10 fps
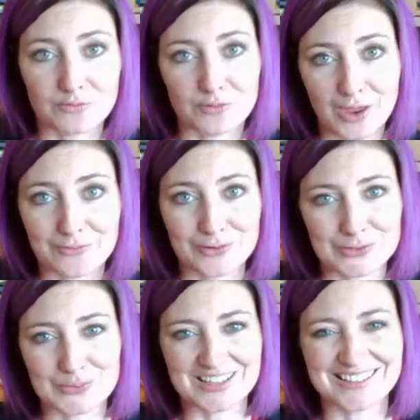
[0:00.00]
for that
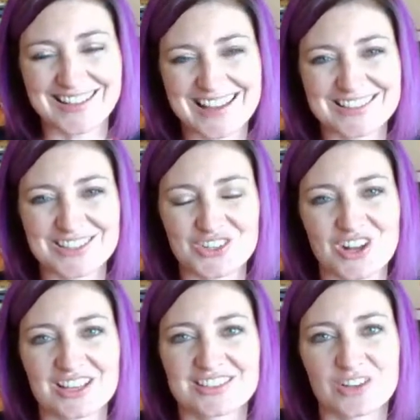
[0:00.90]
first week of class that you're
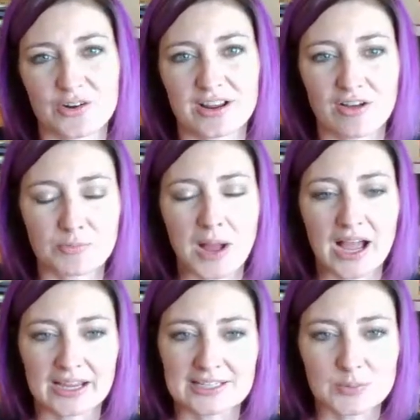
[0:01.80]
not starting off
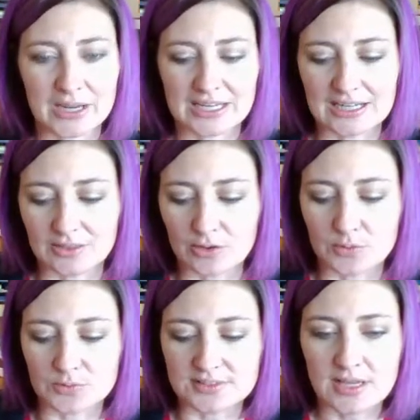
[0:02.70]
behind by getting
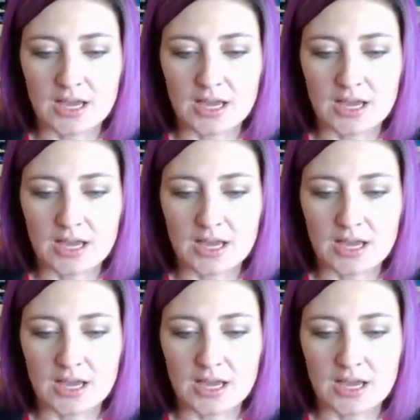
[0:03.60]
those